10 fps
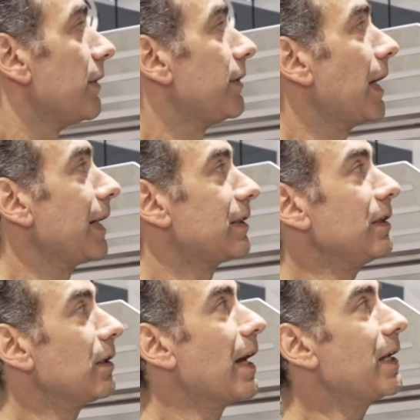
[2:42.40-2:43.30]
The
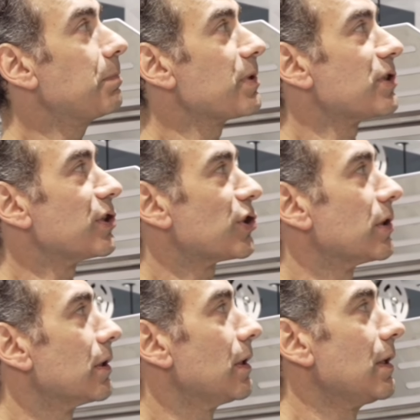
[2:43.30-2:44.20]
ideal height
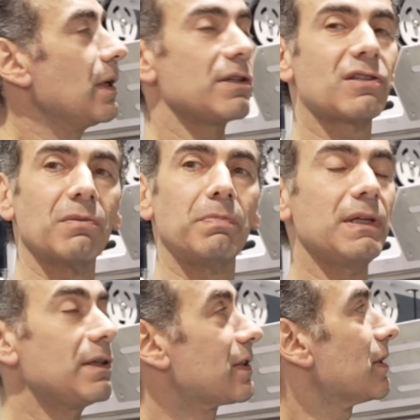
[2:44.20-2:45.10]
position is to be
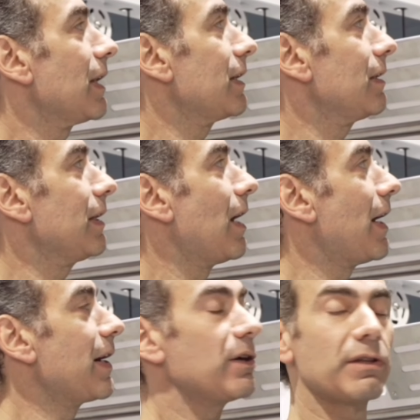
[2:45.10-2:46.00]
slightly
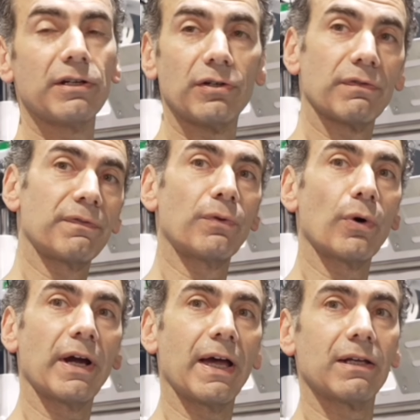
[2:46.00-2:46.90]
higher than your
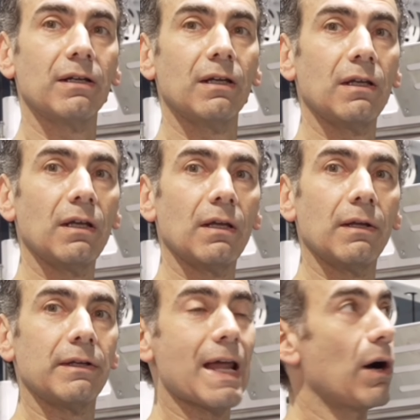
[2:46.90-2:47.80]
forehead.
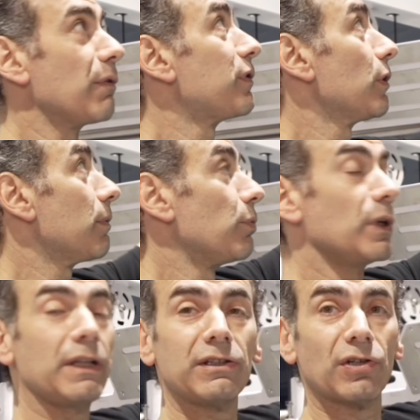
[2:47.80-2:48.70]
Now, if you're
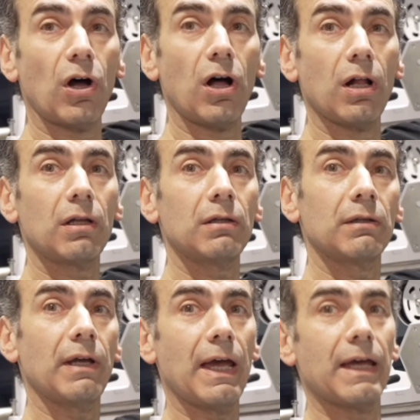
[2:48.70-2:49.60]
really tall
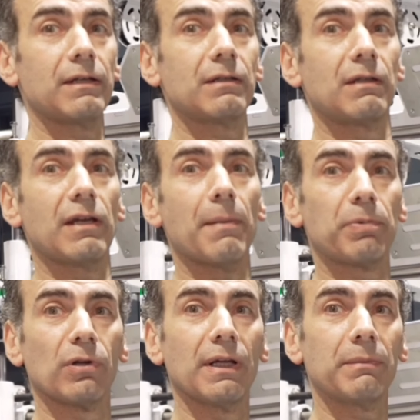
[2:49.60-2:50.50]
and the upper
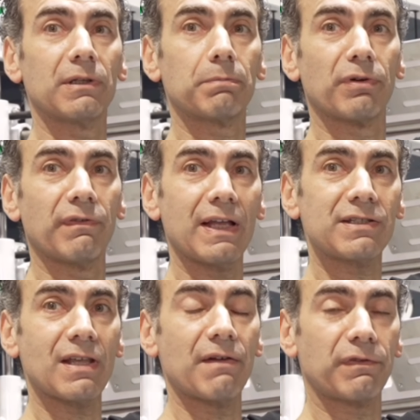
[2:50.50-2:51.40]
limit prevents
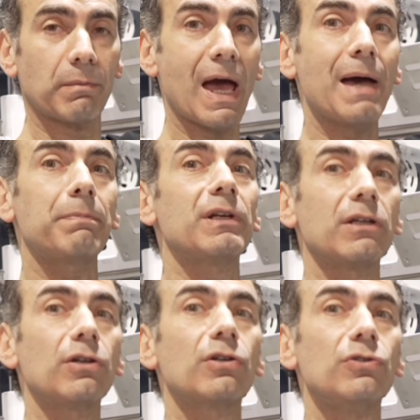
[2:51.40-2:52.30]
that from happening,
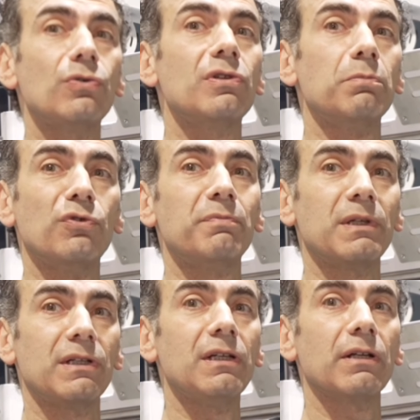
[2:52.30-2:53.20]
you can do the
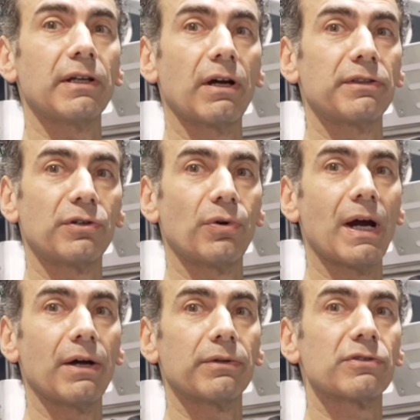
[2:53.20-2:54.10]
movement kneeling on the
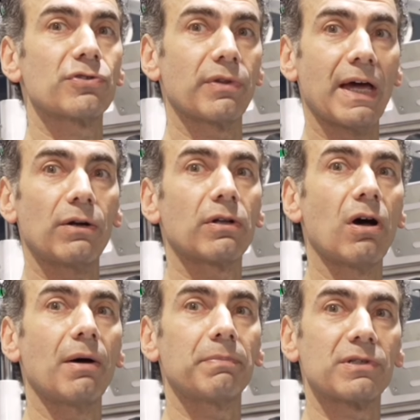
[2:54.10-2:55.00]
ground. So that'll
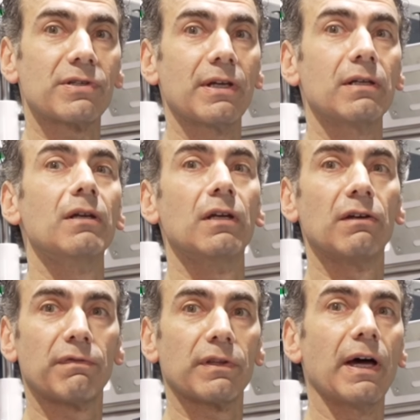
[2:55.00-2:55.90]
compensate
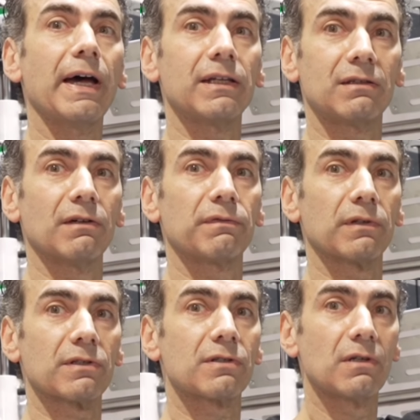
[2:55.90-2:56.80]
for the height difference.